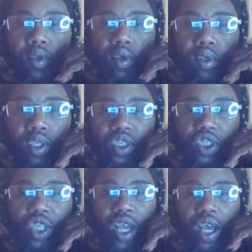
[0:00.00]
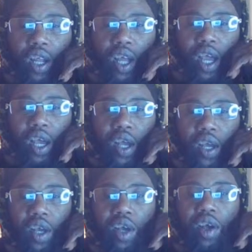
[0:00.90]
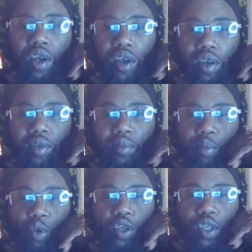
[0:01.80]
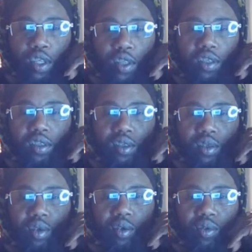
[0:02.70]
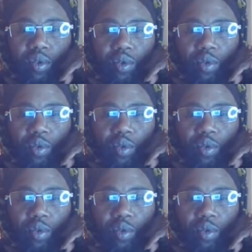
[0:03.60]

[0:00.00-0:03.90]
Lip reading: distorted by the murky ethers of the flesh.